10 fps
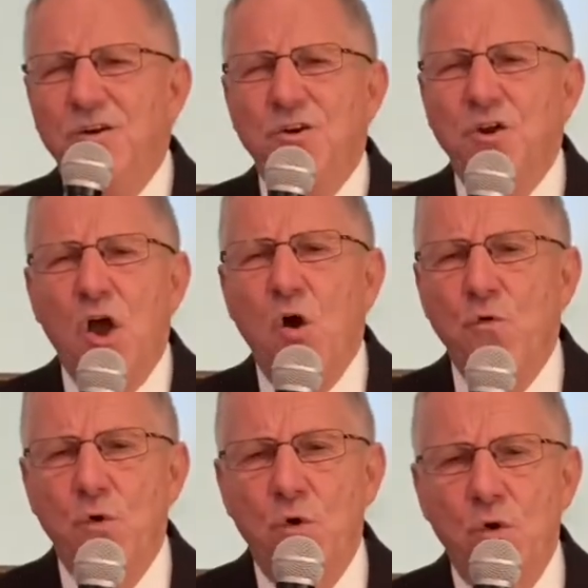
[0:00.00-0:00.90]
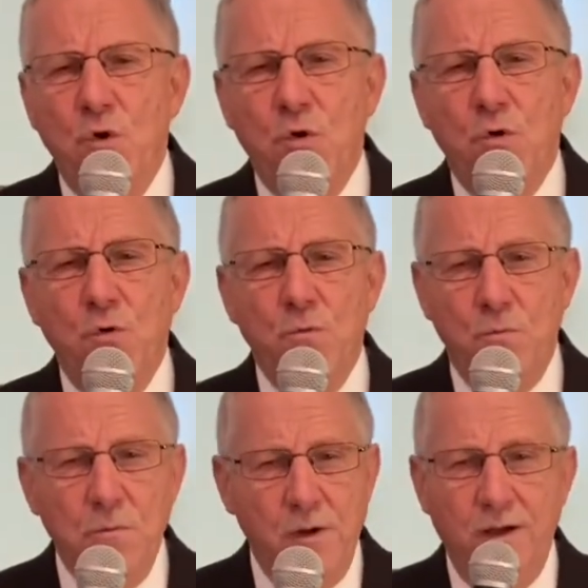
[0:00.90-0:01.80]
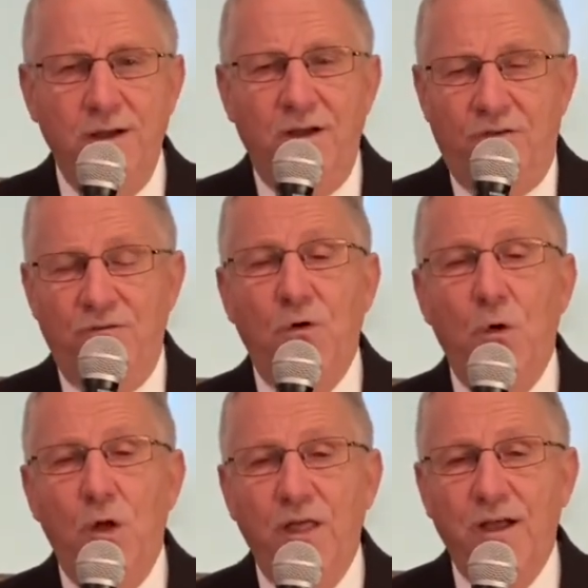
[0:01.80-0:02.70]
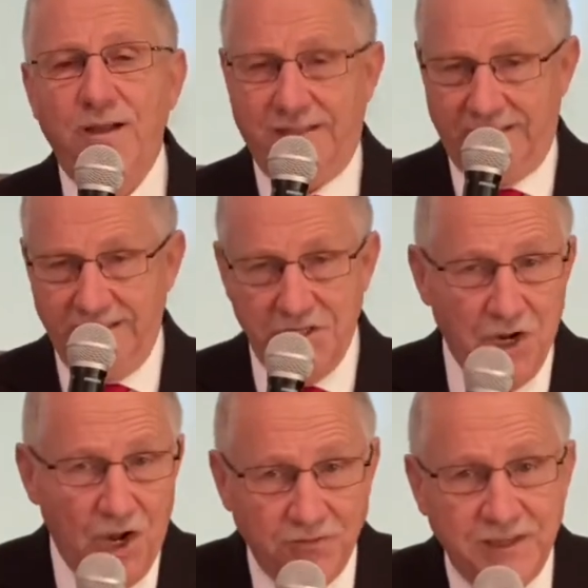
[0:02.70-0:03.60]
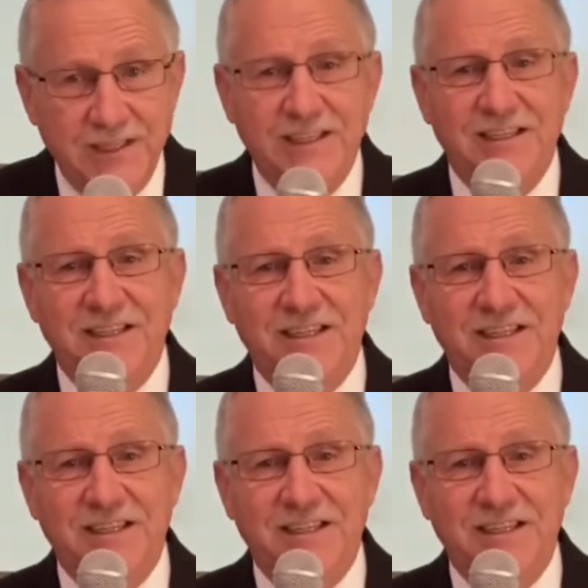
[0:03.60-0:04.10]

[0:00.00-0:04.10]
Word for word: no room for the King of Kings.